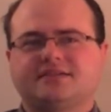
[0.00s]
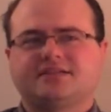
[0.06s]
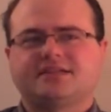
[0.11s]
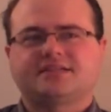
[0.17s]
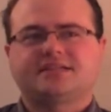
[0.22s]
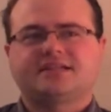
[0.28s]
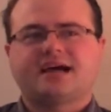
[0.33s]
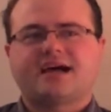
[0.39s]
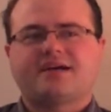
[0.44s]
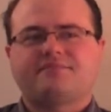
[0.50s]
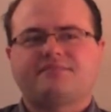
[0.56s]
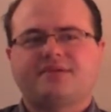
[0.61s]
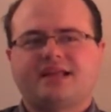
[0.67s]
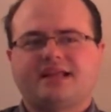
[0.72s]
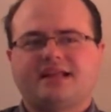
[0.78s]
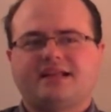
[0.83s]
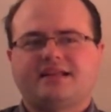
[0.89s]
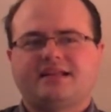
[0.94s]
does not
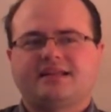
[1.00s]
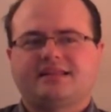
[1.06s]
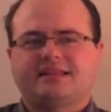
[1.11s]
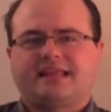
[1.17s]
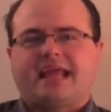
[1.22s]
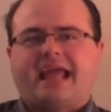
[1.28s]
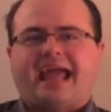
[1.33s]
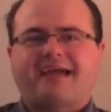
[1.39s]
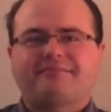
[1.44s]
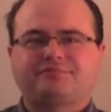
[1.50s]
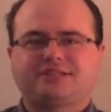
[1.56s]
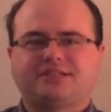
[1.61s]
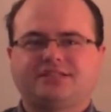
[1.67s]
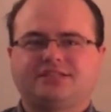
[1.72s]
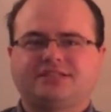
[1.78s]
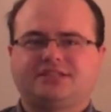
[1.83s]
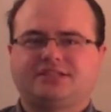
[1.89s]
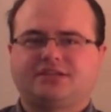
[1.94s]
mean the
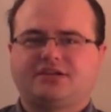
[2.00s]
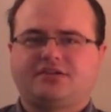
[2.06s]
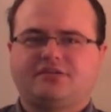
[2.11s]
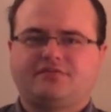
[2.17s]
absence